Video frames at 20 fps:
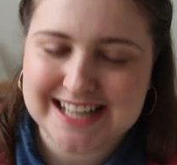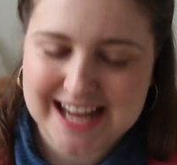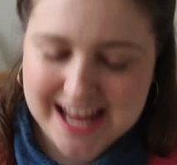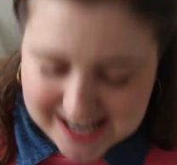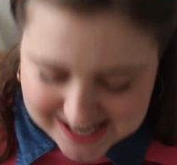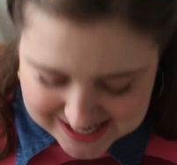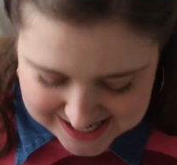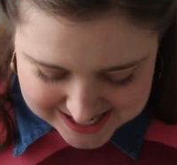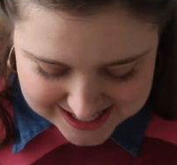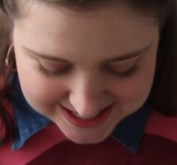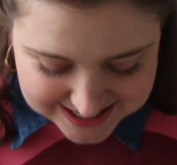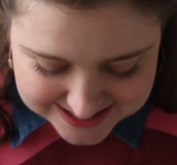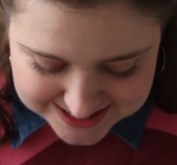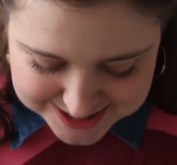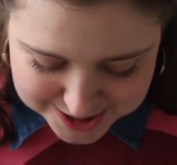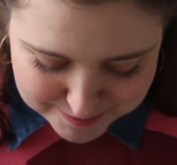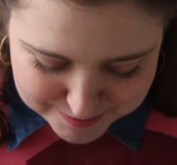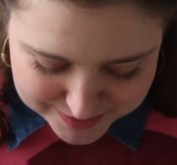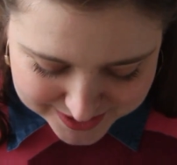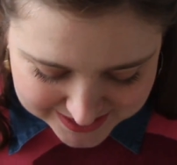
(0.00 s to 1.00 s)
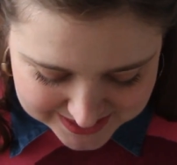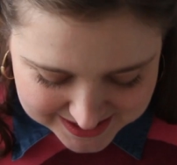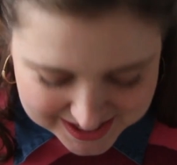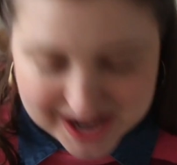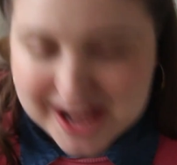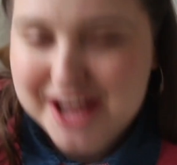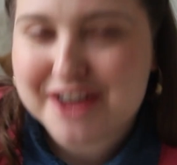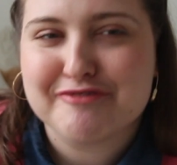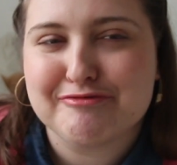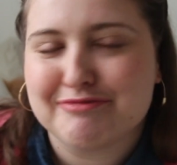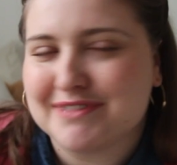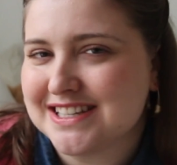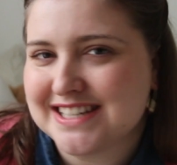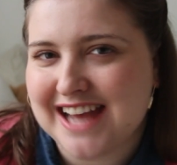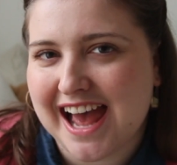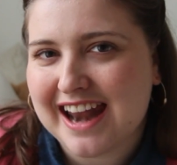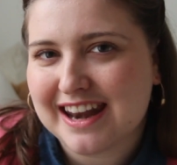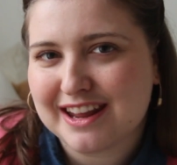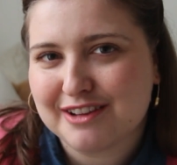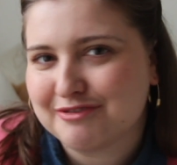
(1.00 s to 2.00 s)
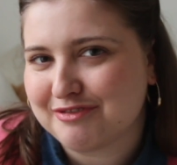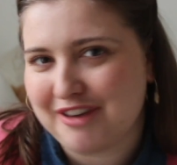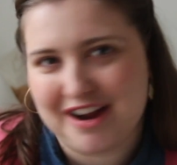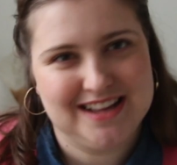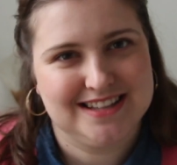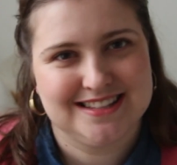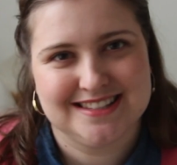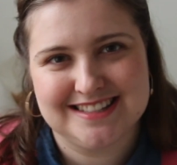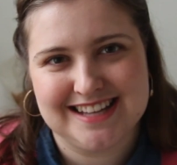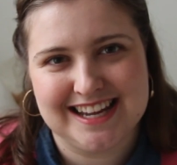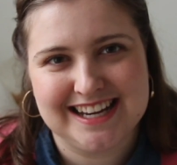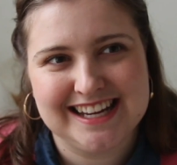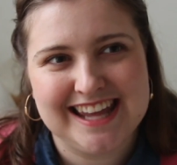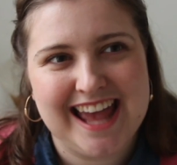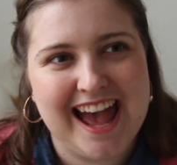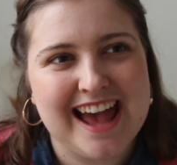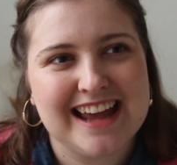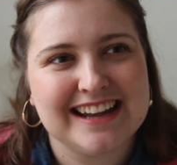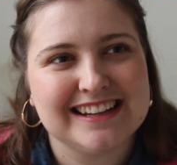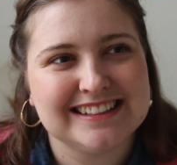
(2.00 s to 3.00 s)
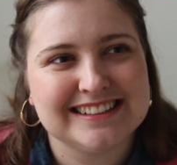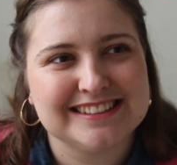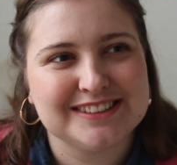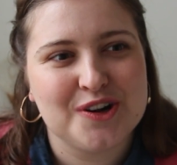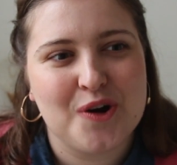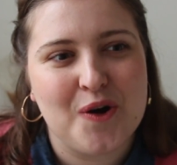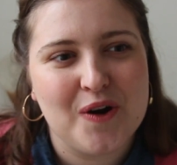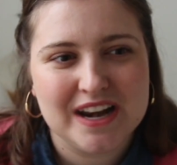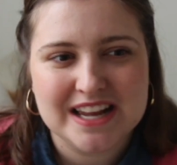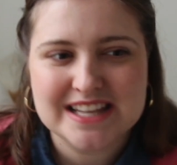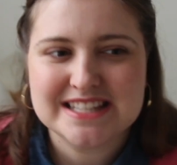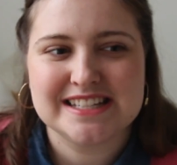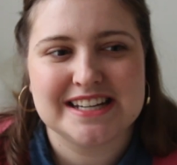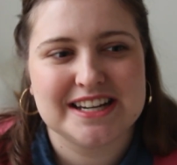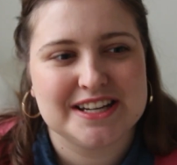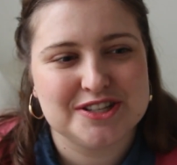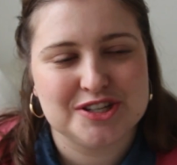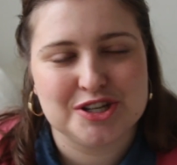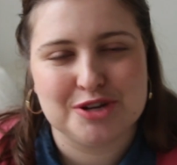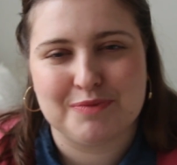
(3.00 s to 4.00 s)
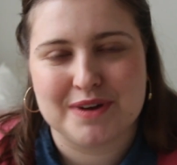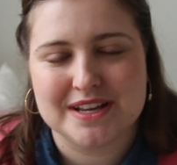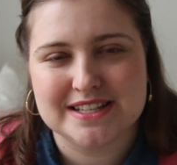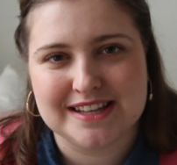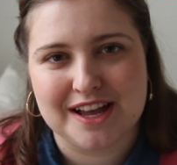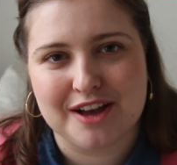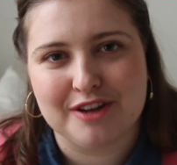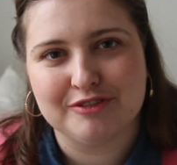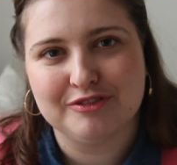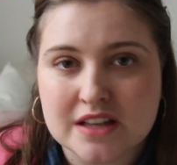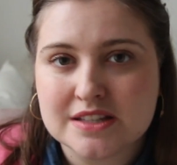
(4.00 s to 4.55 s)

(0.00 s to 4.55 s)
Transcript: and is something that I have been telling friends and yet not listening to myself.